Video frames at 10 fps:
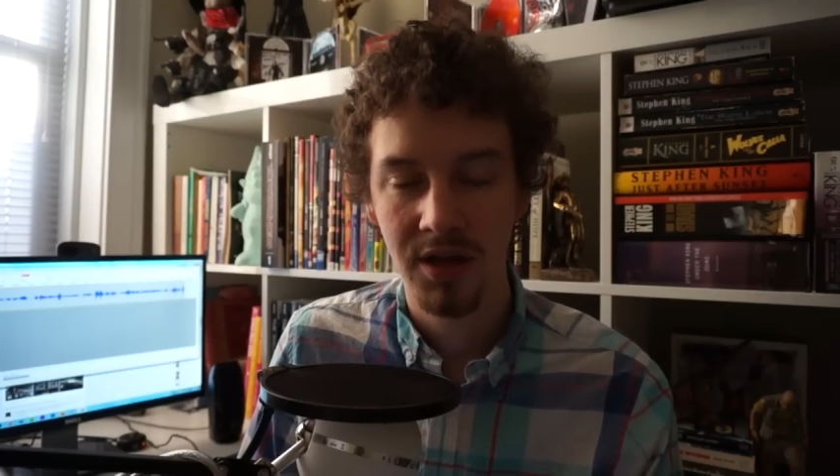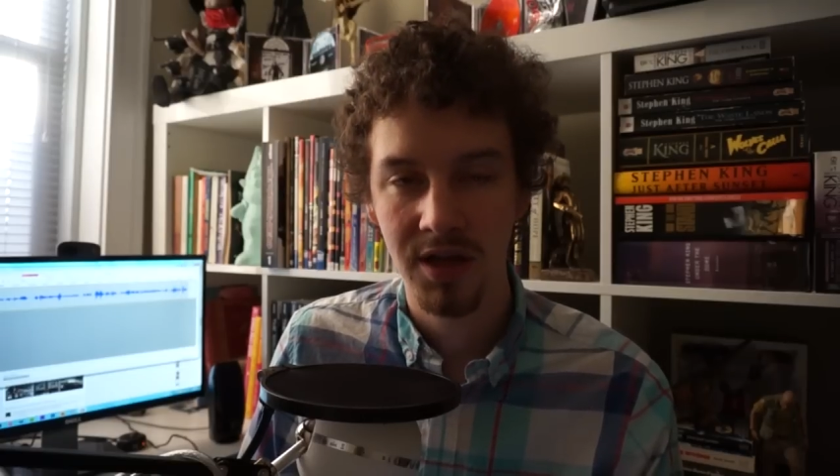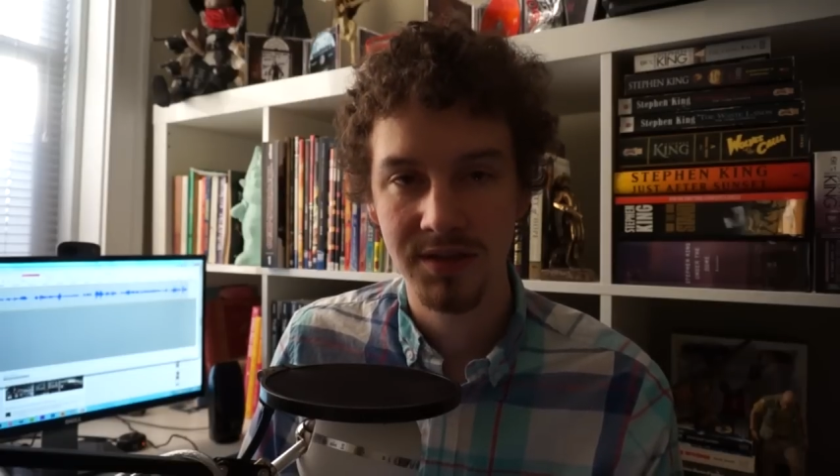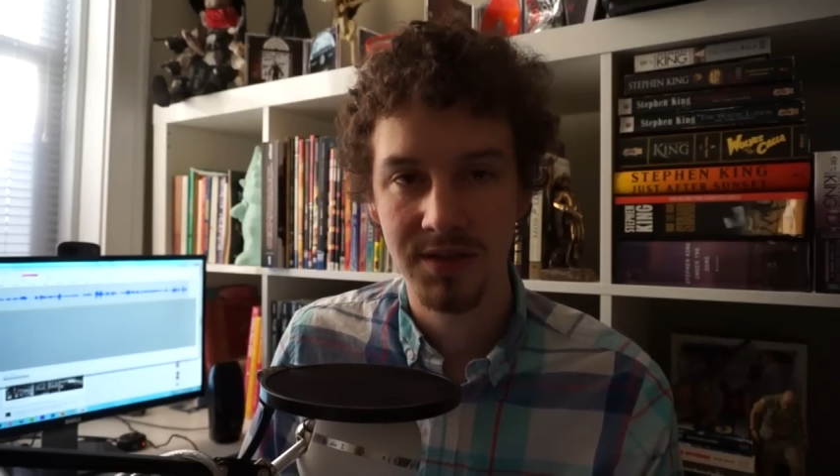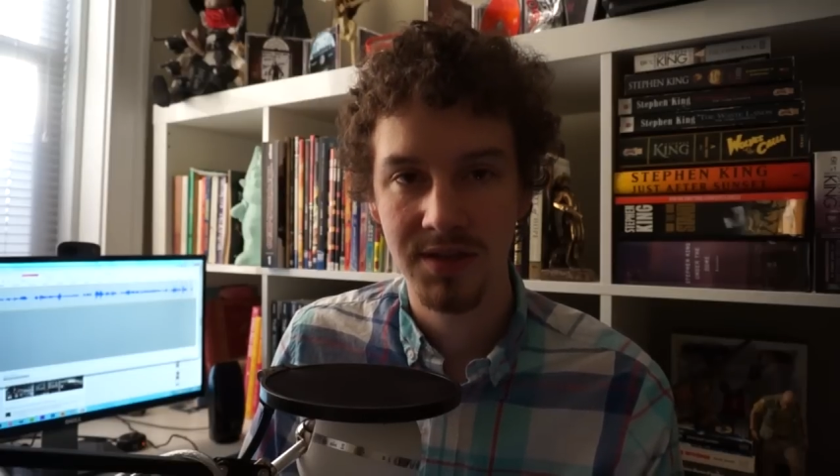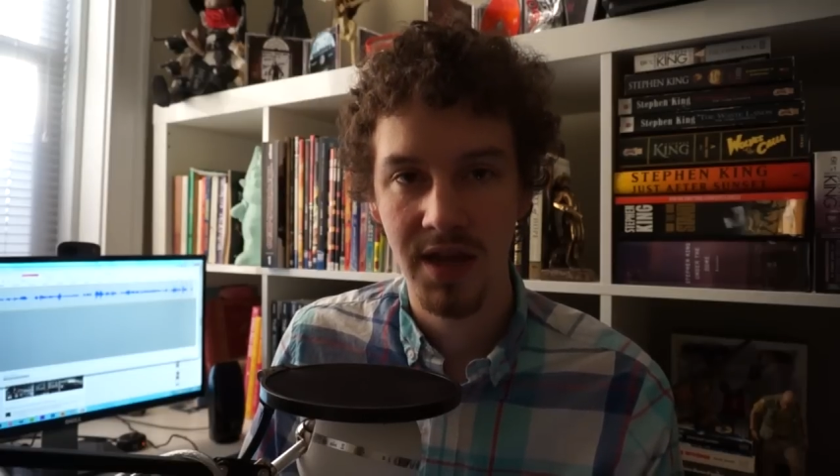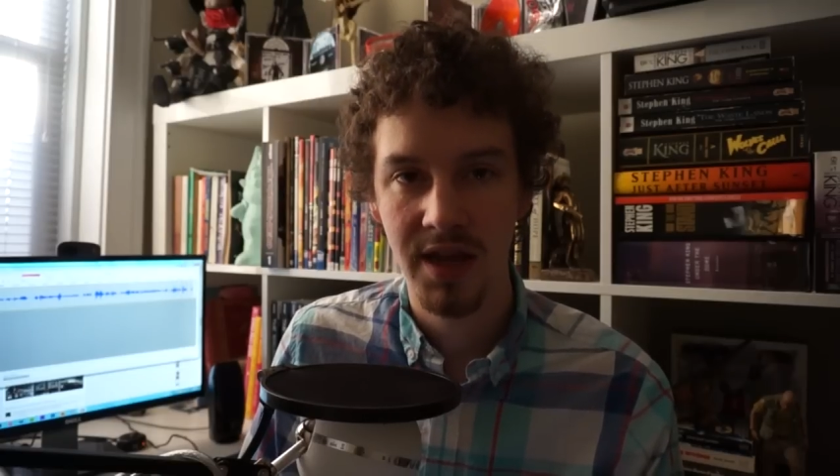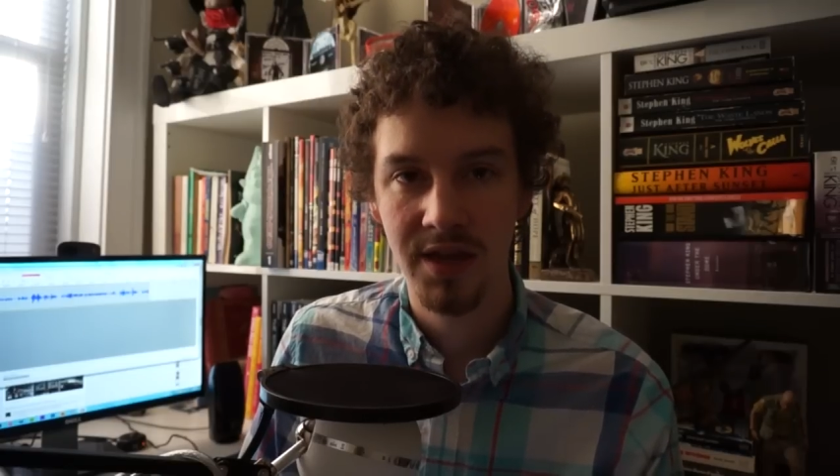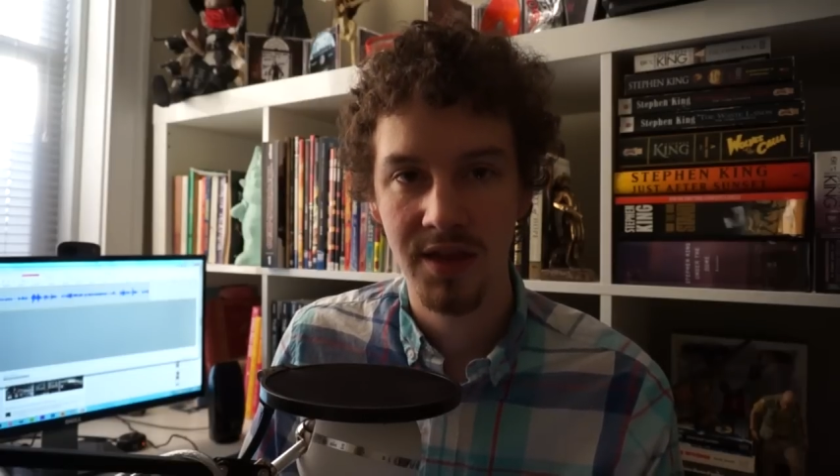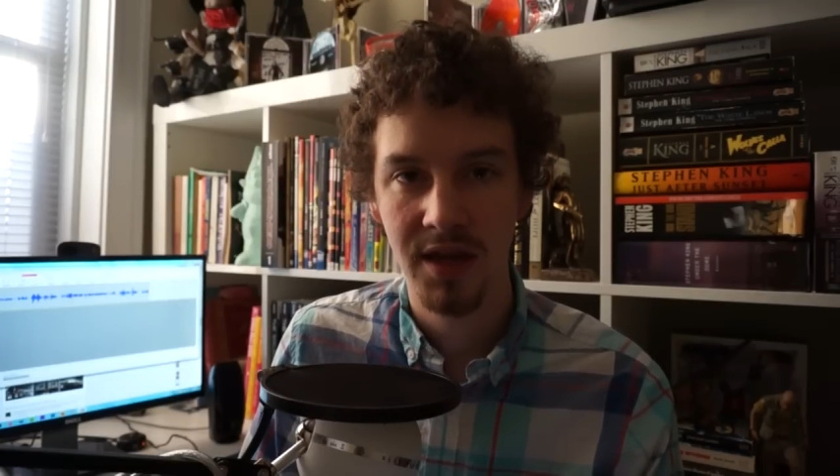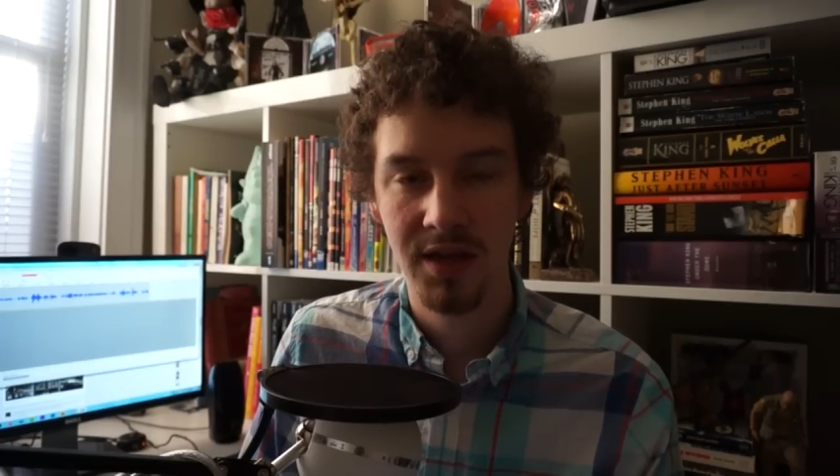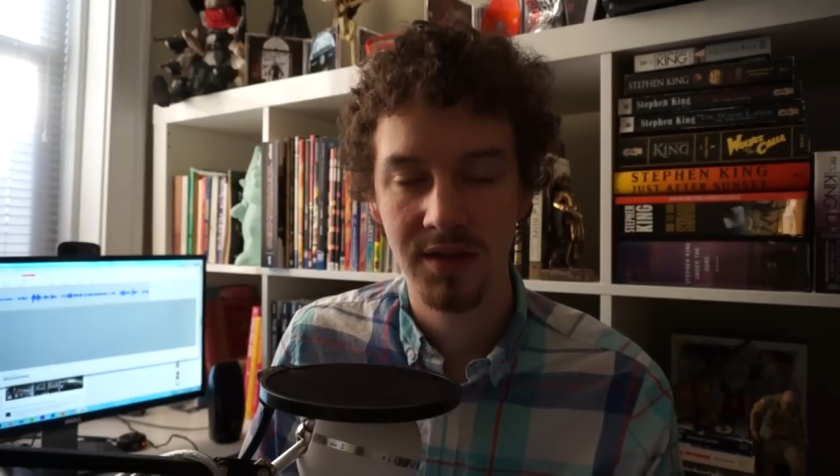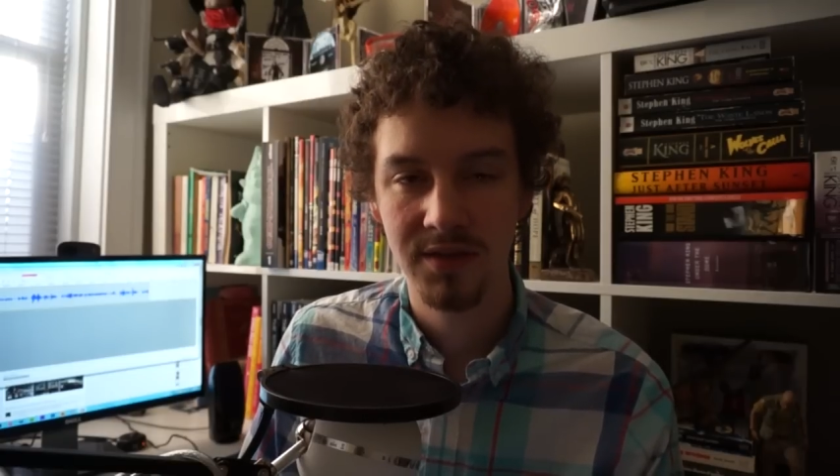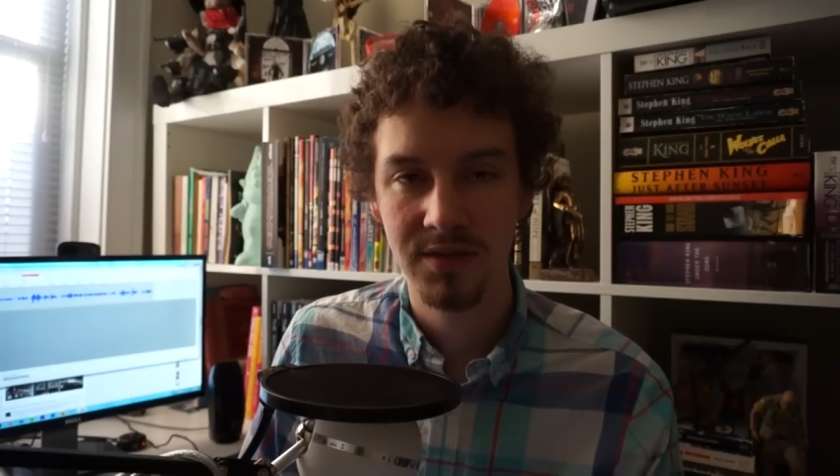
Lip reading: to say that it